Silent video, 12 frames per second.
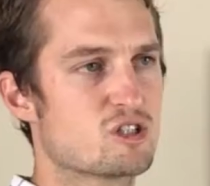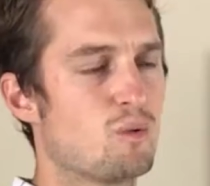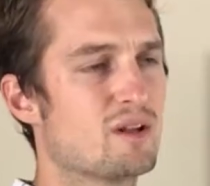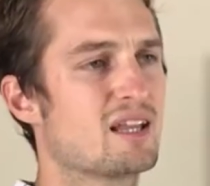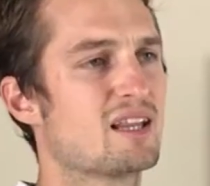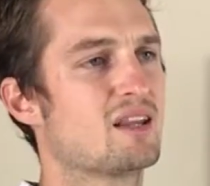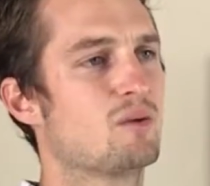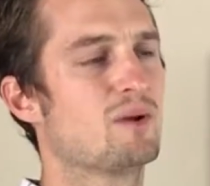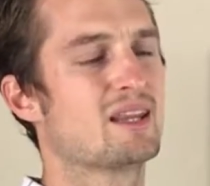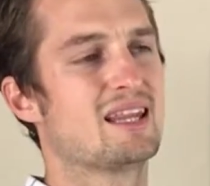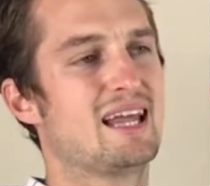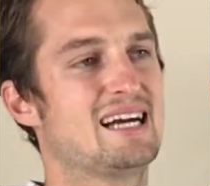So one of
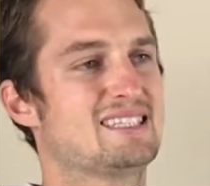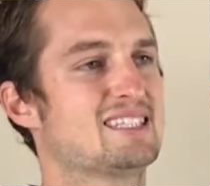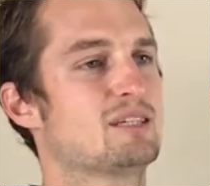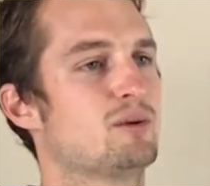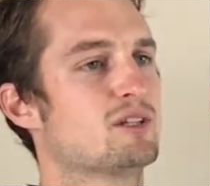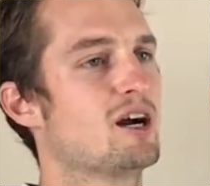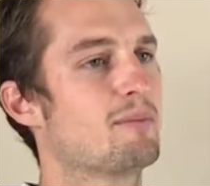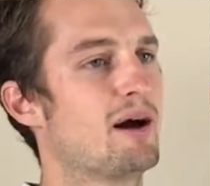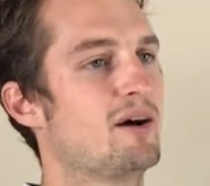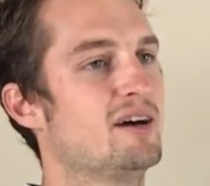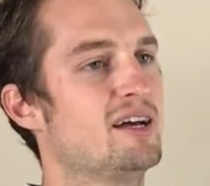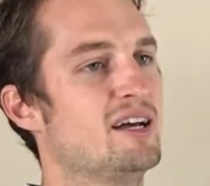the last things I want to talk
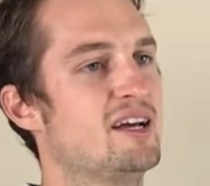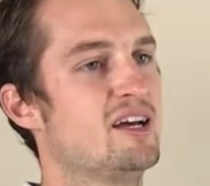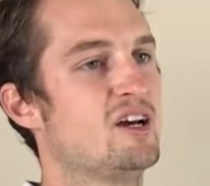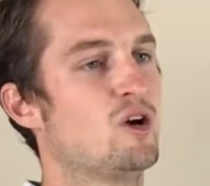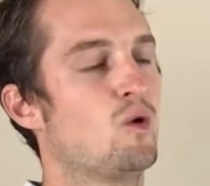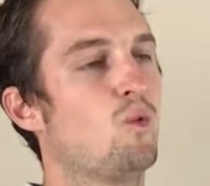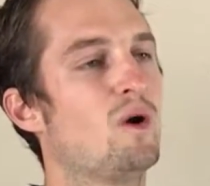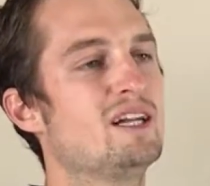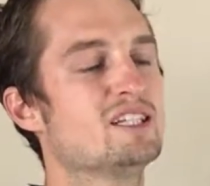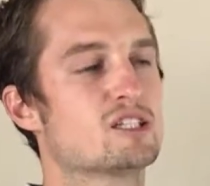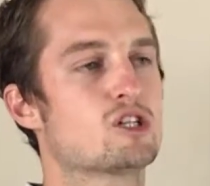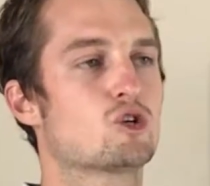about, what
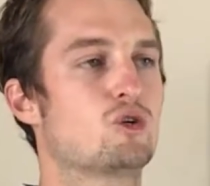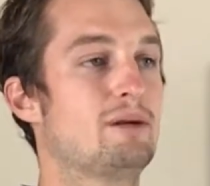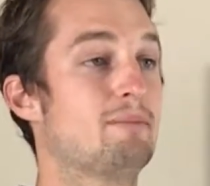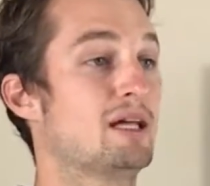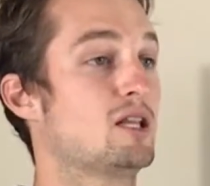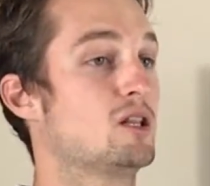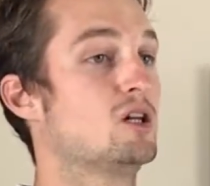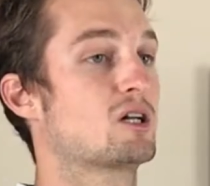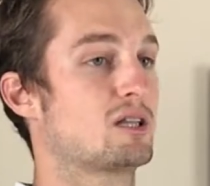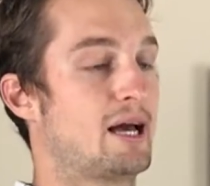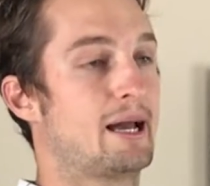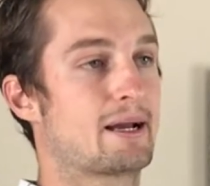does treatment
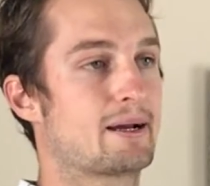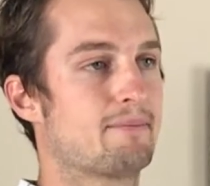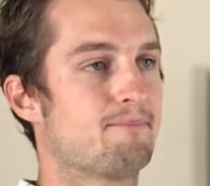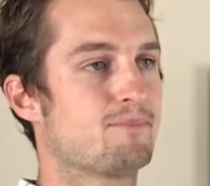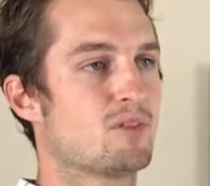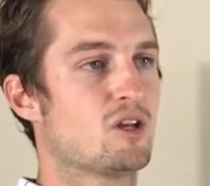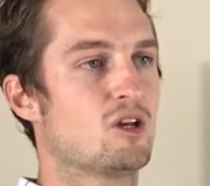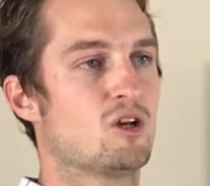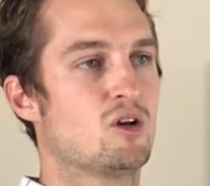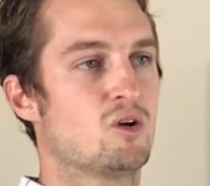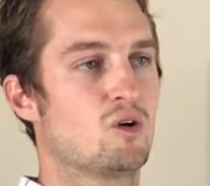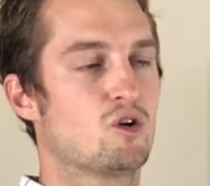look like?
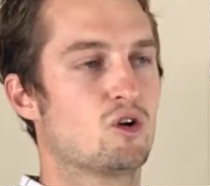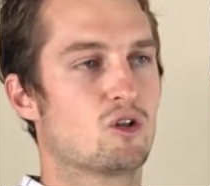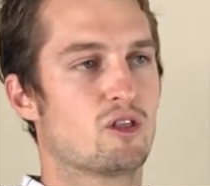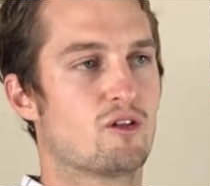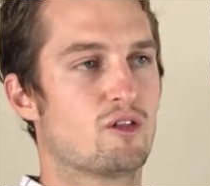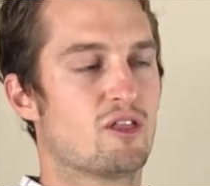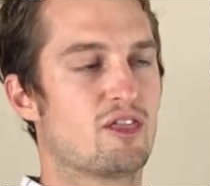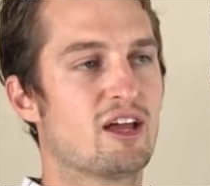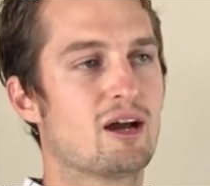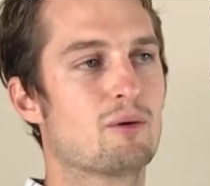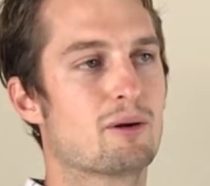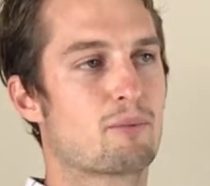The
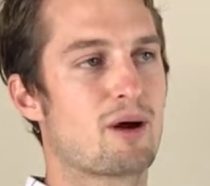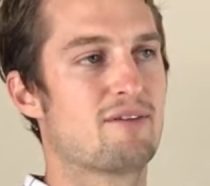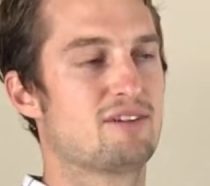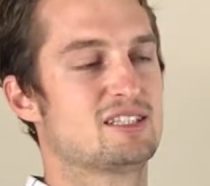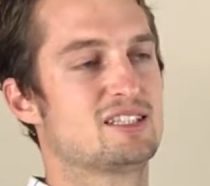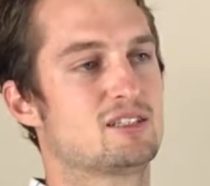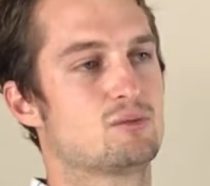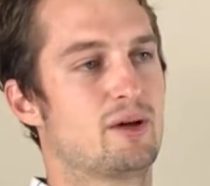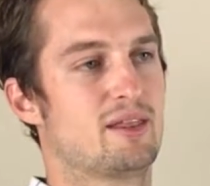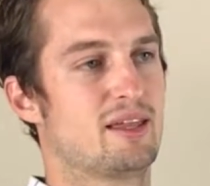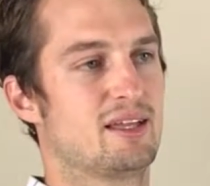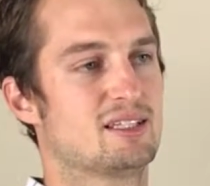thing I want to preface this
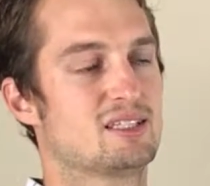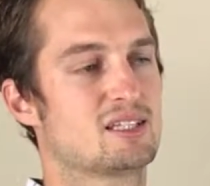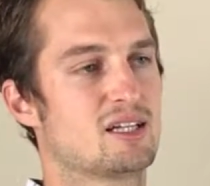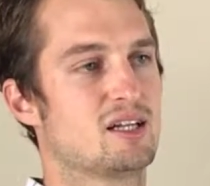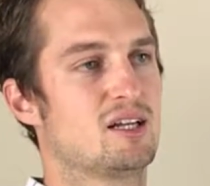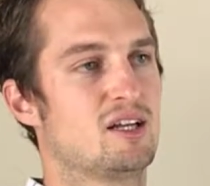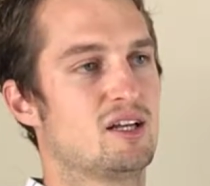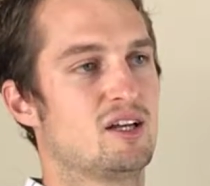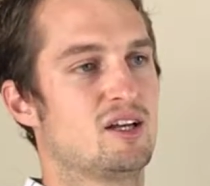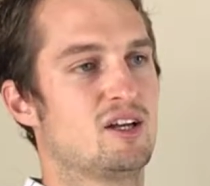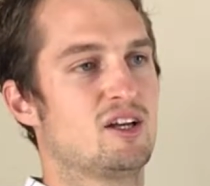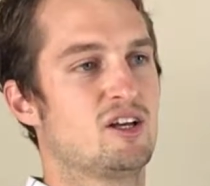with is,
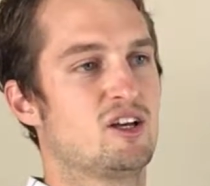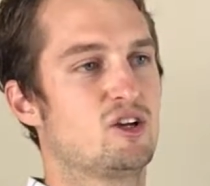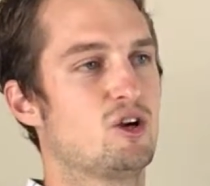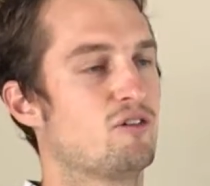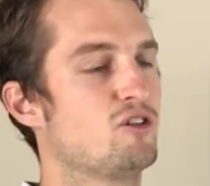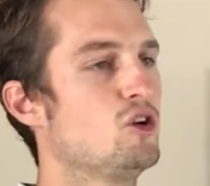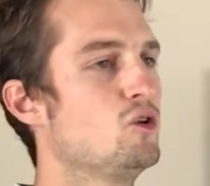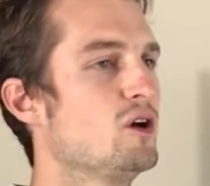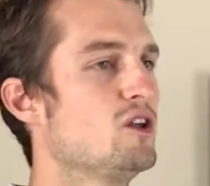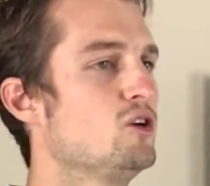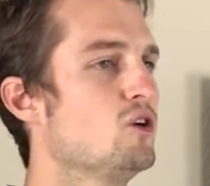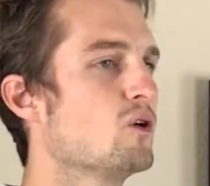if
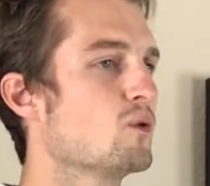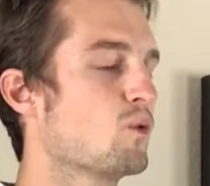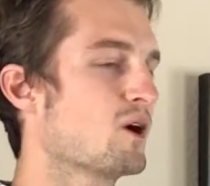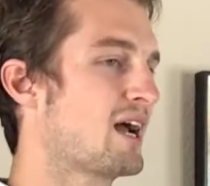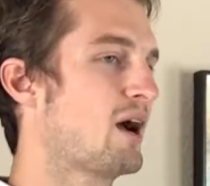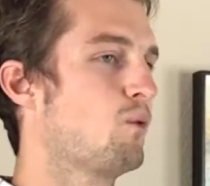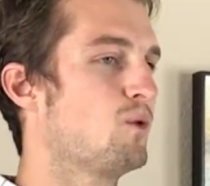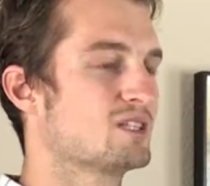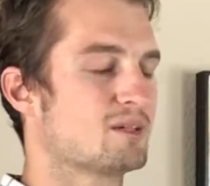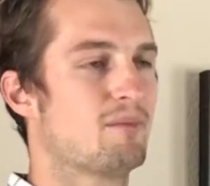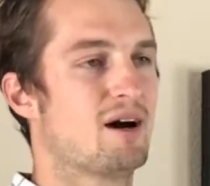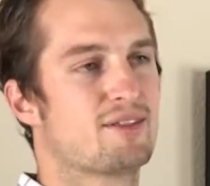you go and work out
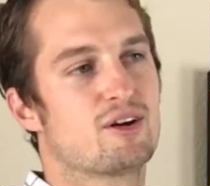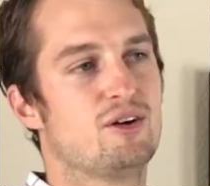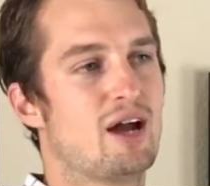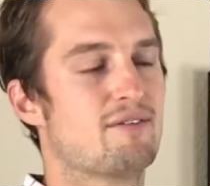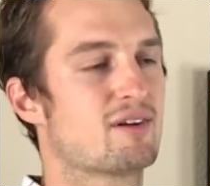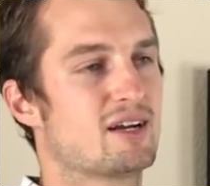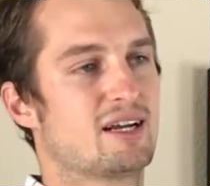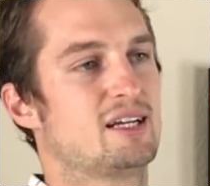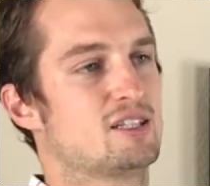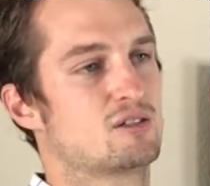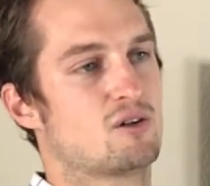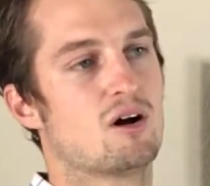once a month, are you ever going to
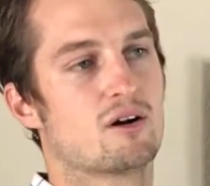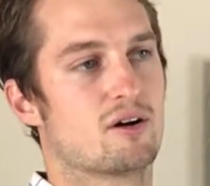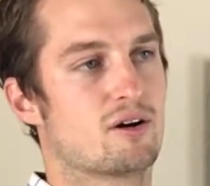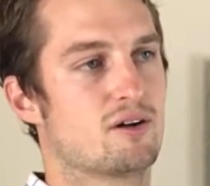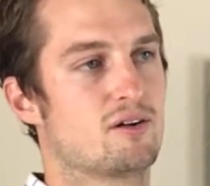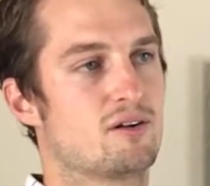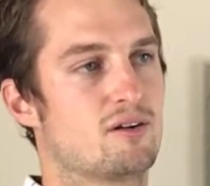get stronger?